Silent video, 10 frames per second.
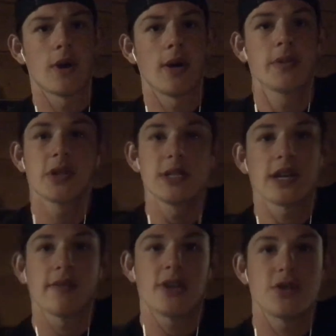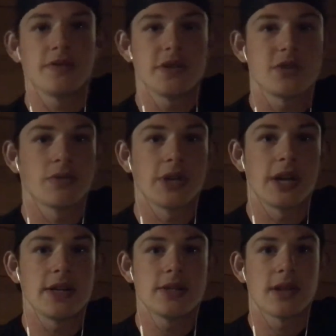I'm just going to take advantage of these 3
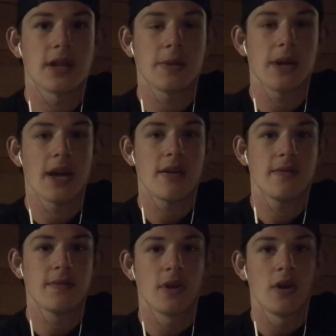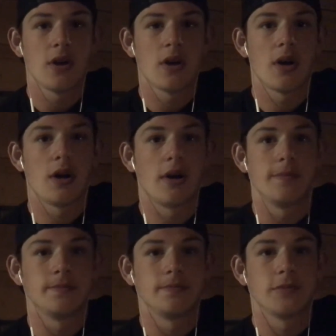days that we have,
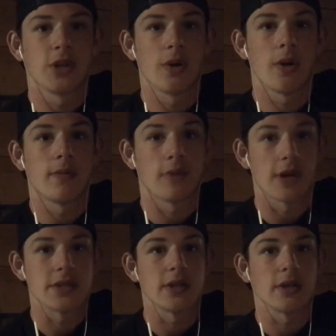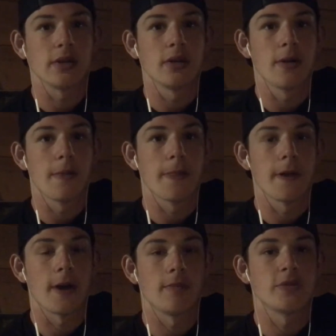of resting,
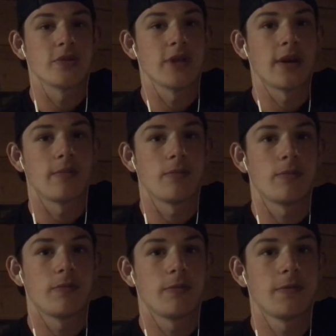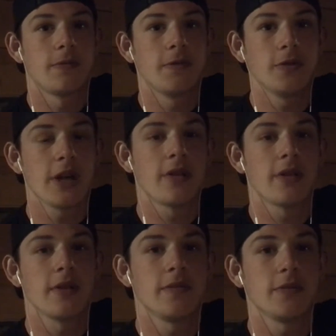so that I'm fully
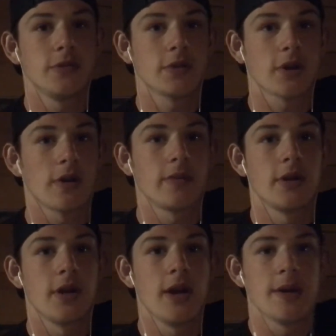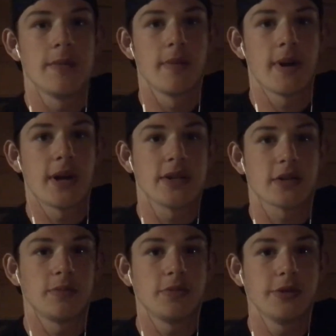healthy, fully recovered. My body's
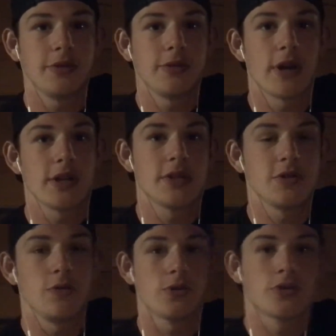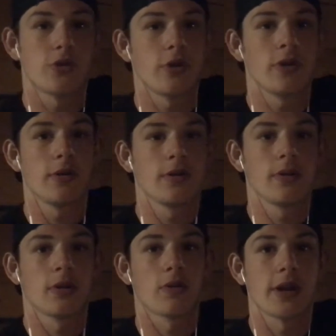completely ready to start
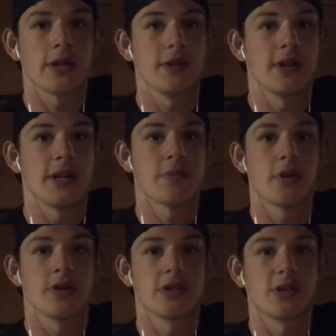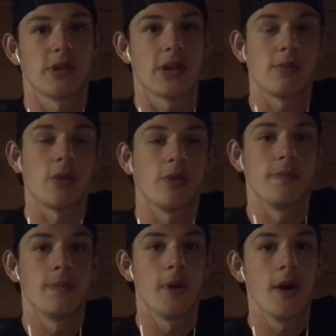grinding the last part of the summer that I'm home
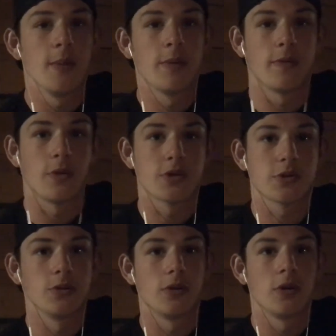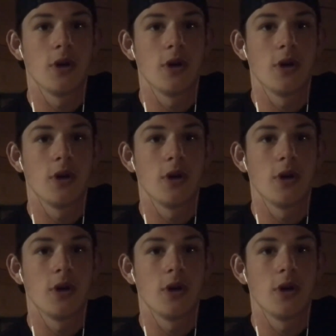before school.